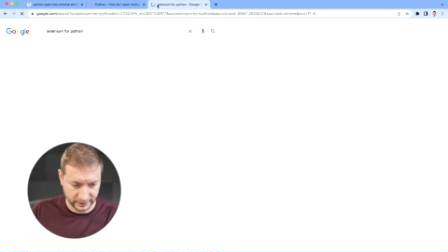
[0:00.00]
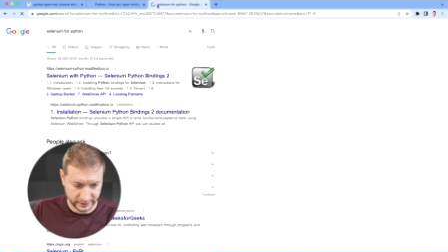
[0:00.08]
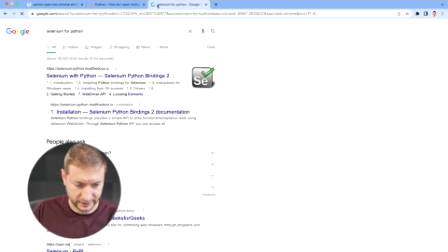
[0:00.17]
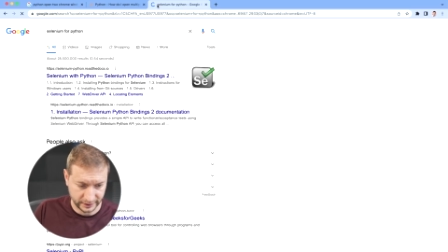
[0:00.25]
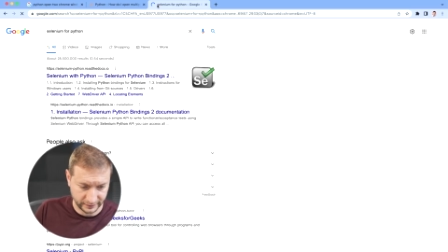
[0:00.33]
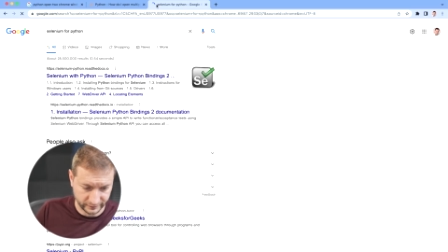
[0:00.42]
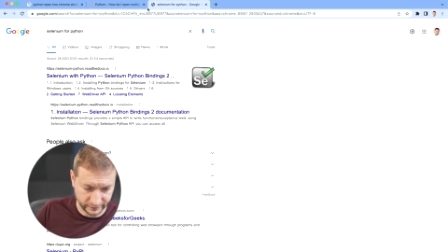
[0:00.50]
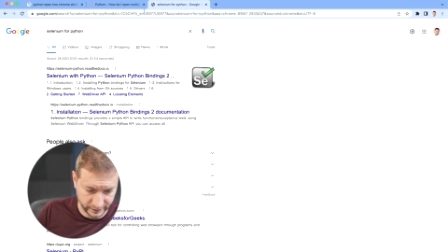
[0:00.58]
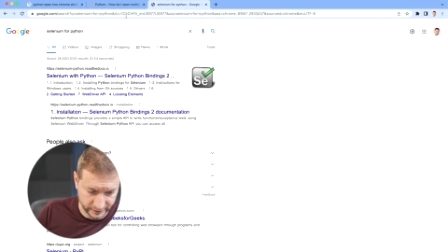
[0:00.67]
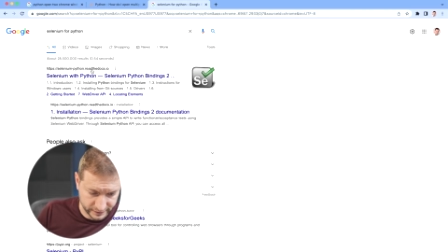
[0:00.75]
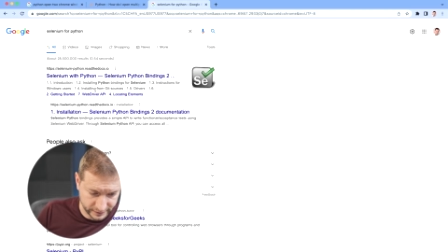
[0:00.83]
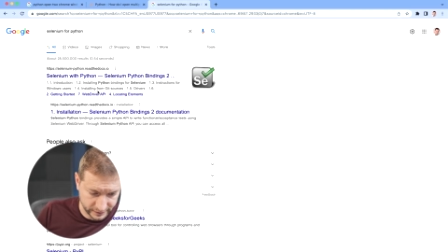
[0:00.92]
let's see if
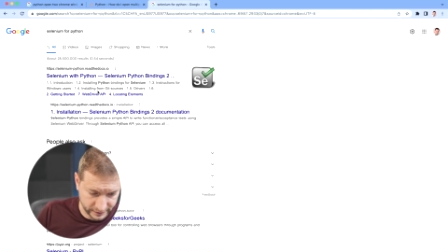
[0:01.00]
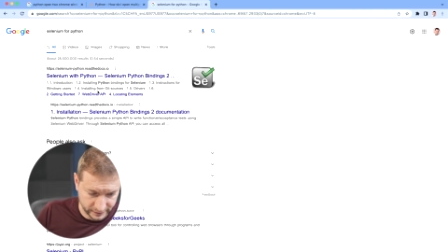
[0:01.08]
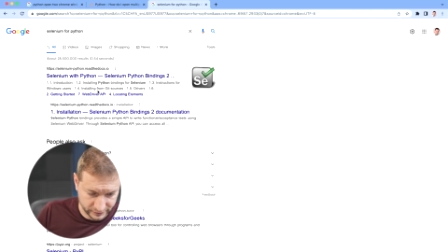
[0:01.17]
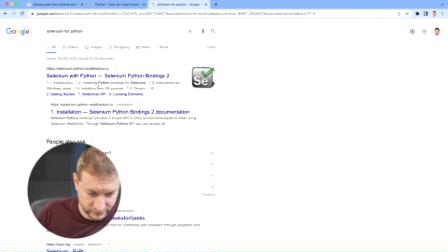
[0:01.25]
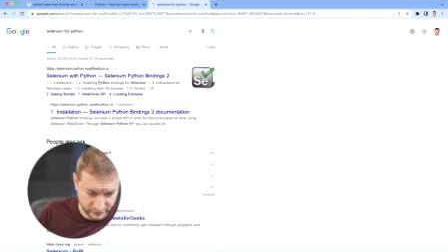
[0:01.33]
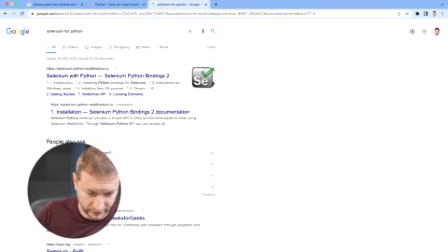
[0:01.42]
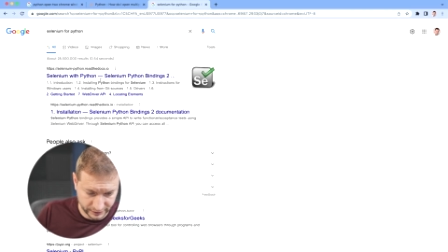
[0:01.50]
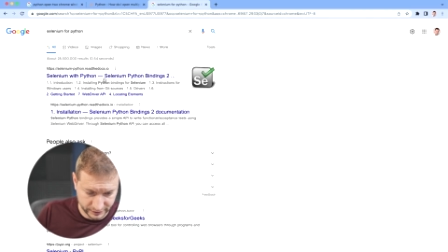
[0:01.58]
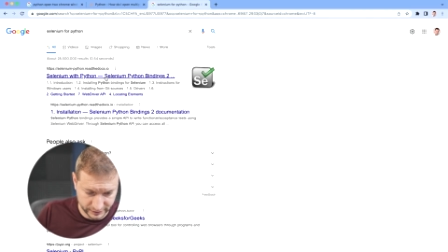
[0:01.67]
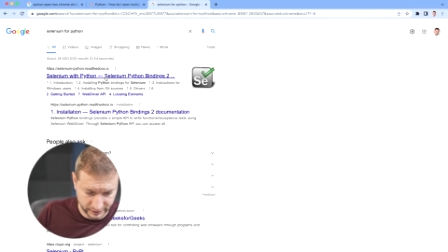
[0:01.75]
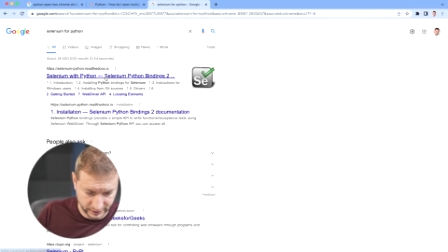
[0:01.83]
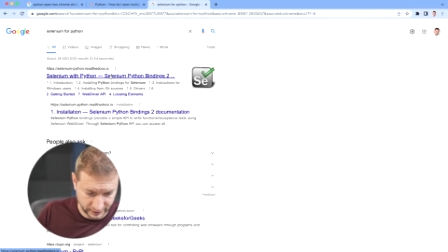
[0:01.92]
there's any
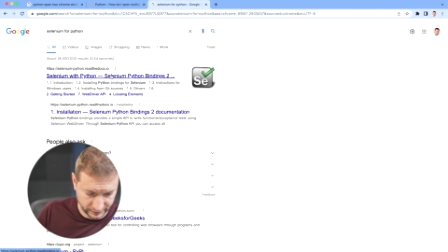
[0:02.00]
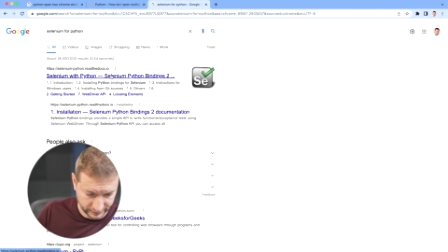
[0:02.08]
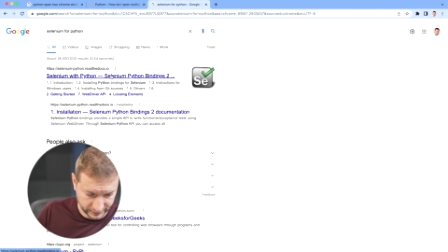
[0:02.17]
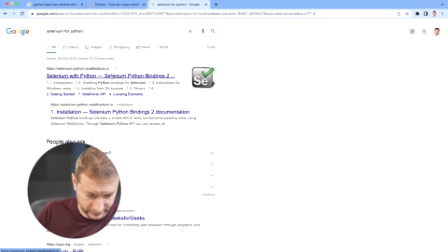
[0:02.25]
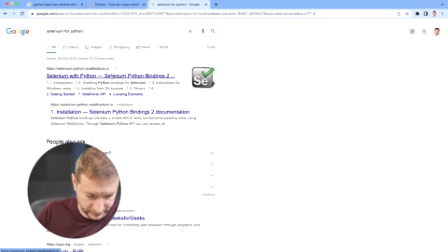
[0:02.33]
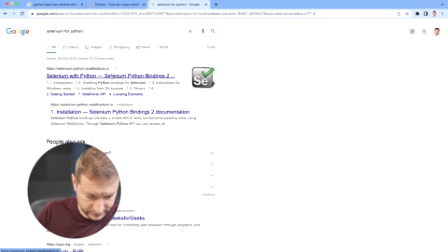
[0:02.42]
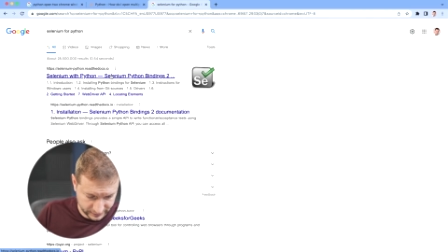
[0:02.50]
instructions on how to get this